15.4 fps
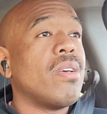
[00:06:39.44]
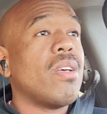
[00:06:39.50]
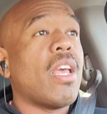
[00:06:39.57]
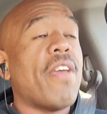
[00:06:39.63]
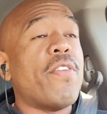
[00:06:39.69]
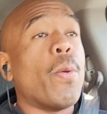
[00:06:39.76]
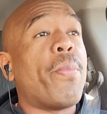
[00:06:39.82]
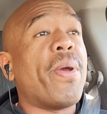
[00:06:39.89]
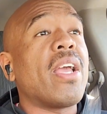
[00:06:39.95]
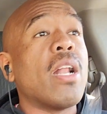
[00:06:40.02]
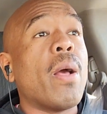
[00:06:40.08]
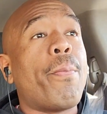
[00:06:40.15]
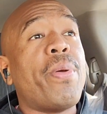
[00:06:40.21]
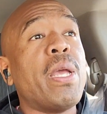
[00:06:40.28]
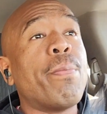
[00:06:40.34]
if you're picking
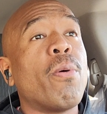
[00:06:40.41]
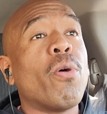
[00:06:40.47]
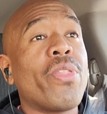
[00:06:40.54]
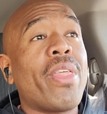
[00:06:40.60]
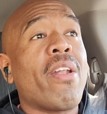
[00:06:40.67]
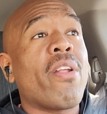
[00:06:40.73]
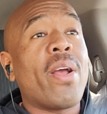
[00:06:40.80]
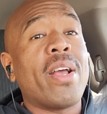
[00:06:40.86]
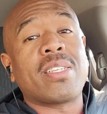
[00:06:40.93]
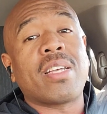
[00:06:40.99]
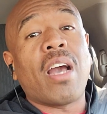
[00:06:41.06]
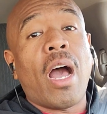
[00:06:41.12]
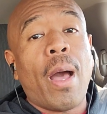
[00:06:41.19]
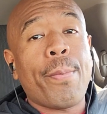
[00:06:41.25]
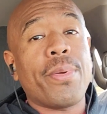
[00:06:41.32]
up people that are as
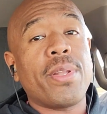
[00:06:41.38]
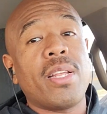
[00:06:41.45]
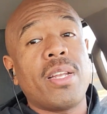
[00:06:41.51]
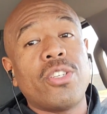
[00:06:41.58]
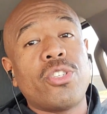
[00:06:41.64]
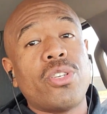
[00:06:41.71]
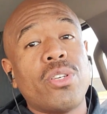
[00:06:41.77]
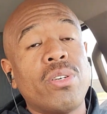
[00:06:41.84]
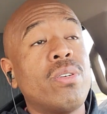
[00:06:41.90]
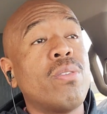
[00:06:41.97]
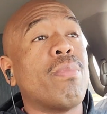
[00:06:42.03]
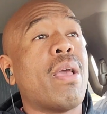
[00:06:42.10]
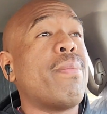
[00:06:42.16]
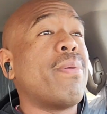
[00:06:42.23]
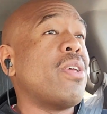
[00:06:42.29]
competent as you,
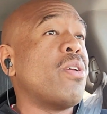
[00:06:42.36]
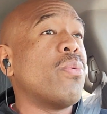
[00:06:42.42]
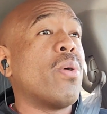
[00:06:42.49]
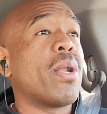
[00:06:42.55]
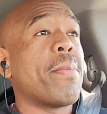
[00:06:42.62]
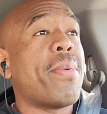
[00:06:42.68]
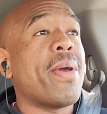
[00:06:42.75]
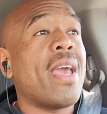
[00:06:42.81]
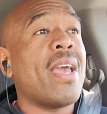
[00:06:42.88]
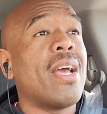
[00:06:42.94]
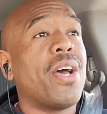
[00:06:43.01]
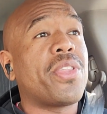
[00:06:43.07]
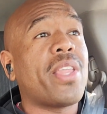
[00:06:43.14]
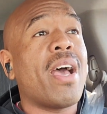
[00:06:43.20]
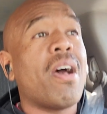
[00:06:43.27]
maybe you want to pay
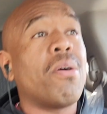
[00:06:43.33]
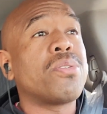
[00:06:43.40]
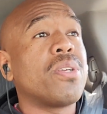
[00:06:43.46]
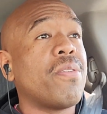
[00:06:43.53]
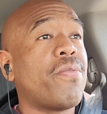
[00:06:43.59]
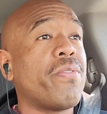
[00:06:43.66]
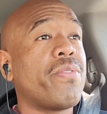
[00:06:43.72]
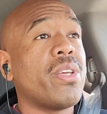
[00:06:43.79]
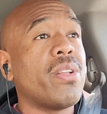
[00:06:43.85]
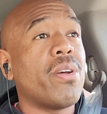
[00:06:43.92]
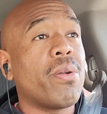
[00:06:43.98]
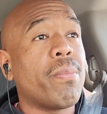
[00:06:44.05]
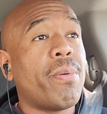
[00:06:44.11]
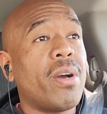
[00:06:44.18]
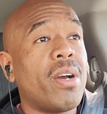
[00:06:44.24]
$1,000 to
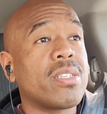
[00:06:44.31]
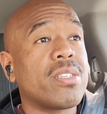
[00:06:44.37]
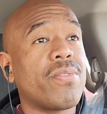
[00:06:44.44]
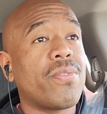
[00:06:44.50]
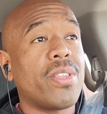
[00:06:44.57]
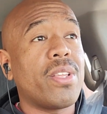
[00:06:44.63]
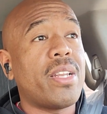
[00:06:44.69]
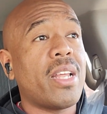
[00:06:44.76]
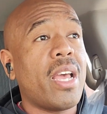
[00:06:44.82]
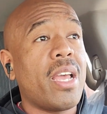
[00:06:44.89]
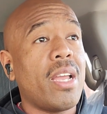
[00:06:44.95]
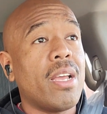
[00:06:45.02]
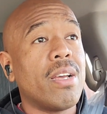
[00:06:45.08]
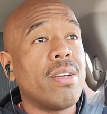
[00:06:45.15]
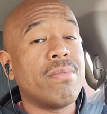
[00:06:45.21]
$1,500 for the day,
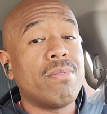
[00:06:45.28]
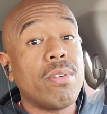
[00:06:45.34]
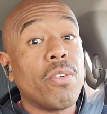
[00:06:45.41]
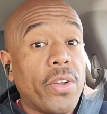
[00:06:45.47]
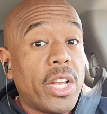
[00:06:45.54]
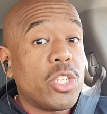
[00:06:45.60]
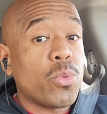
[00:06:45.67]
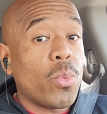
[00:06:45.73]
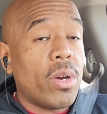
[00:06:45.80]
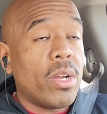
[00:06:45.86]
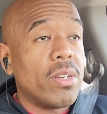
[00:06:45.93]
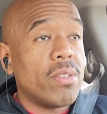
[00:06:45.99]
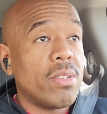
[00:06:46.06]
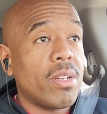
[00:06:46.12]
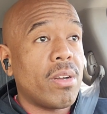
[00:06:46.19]
for each one.
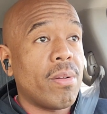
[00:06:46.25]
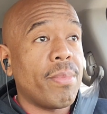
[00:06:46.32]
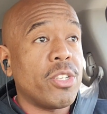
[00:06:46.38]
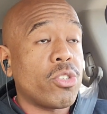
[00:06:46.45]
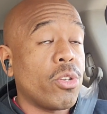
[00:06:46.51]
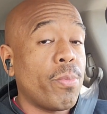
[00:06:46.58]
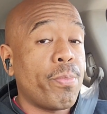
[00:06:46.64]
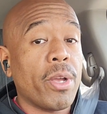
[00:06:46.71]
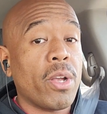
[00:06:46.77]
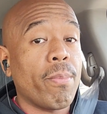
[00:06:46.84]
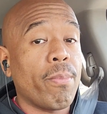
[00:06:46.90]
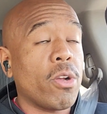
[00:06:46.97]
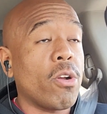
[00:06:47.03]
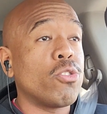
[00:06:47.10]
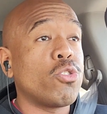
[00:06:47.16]
You know what I mean? So you
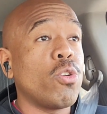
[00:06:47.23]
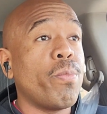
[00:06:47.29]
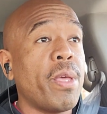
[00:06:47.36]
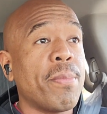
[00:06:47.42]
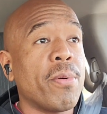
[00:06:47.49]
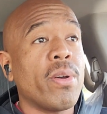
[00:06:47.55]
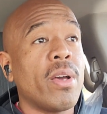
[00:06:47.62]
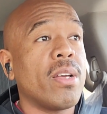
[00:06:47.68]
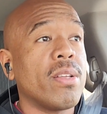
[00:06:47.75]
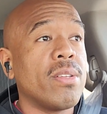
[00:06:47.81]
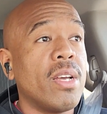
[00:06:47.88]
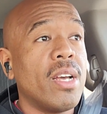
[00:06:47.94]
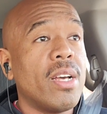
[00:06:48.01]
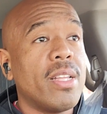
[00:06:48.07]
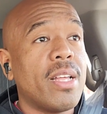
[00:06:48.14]
bring on 2 people out.
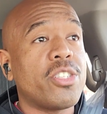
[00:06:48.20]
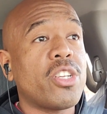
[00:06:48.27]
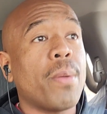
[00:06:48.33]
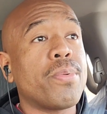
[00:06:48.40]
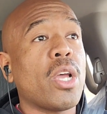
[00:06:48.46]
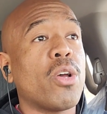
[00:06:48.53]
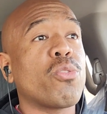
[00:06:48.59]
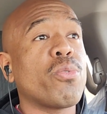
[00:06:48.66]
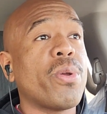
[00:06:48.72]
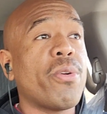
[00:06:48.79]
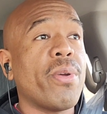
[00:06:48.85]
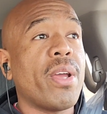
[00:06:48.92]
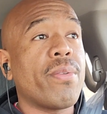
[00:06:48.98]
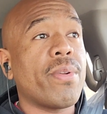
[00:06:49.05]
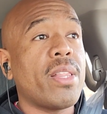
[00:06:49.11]
That chops out $3
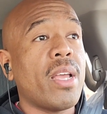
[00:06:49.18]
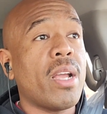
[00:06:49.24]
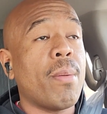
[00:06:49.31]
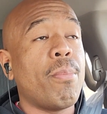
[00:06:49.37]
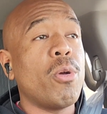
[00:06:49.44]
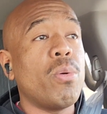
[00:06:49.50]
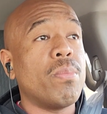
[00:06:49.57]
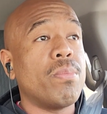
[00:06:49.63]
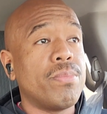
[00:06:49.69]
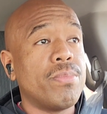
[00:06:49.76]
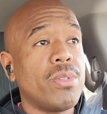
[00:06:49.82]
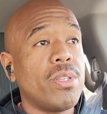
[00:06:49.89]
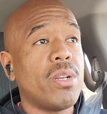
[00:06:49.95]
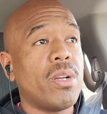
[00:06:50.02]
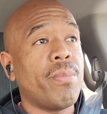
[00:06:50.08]
grand right there. Boom. You
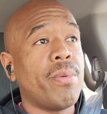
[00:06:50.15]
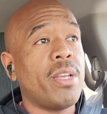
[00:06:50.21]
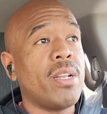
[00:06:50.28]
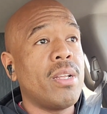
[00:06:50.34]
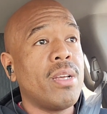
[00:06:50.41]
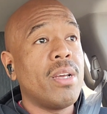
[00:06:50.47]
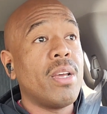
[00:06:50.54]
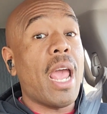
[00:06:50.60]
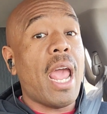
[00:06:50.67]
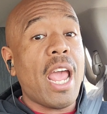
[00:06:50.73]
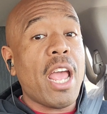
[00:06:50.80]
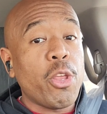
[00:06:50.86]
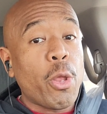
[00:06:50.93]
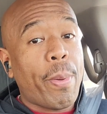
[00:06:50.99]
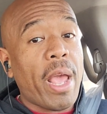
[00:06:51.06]
know what I mean?
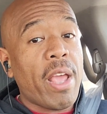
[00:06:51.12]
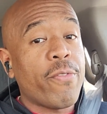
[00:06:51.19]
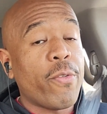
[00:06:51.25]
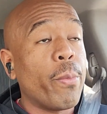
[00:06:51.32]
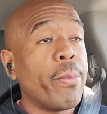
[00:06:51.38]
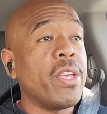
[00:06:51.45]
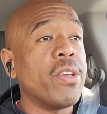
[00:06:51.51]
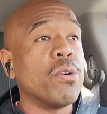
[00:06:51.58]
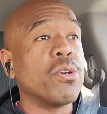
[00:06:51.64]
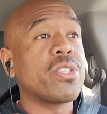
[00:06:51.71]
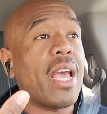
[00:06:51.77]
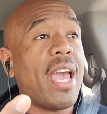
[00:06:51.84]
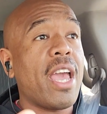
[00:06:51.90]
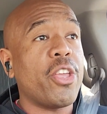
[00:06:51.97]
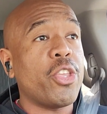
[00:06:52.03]
And you pay for meals,
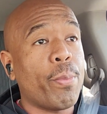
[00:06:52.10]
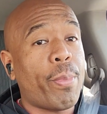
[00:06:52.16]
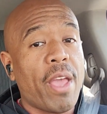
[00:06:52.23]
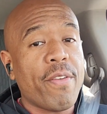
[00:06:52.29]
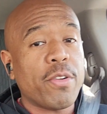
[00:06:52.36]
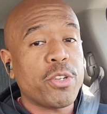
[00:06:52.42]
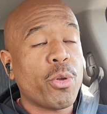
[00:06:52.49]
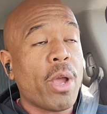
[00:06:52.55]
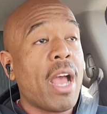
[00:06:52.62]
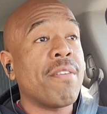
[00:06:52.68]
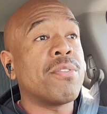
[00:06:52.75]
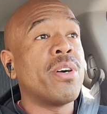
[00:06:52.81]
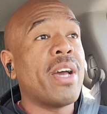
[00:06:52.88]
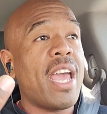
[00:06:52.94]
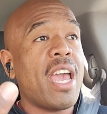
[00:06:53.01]
and you pay for
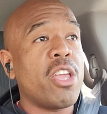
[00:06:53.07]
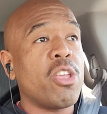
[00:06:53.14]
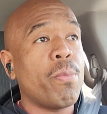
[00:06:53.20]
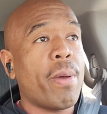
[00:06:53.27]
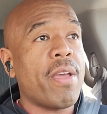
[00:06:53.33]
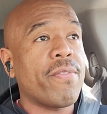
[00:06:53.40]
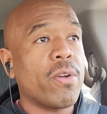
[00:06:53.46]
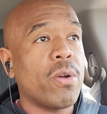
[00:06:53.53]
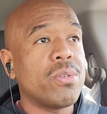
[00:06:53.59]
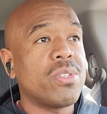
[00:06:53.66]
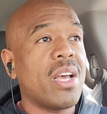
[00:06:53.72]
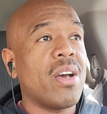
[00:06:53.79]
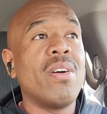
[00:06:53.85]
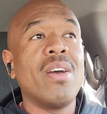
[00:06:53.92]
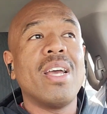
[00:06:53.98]
travel, and you pay for a
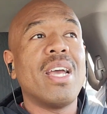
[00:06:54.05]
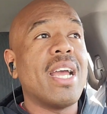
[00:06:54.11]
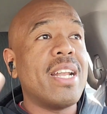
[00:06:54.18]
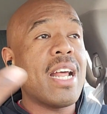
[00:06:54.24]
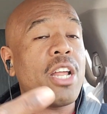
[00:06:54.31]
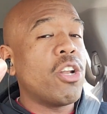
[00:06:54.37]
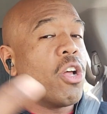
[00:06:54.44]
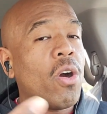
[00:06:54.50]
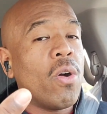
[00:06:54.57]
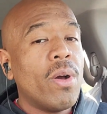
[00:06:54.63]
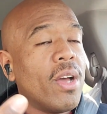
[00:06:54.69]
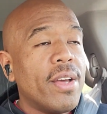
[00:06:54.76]
hotel, and not no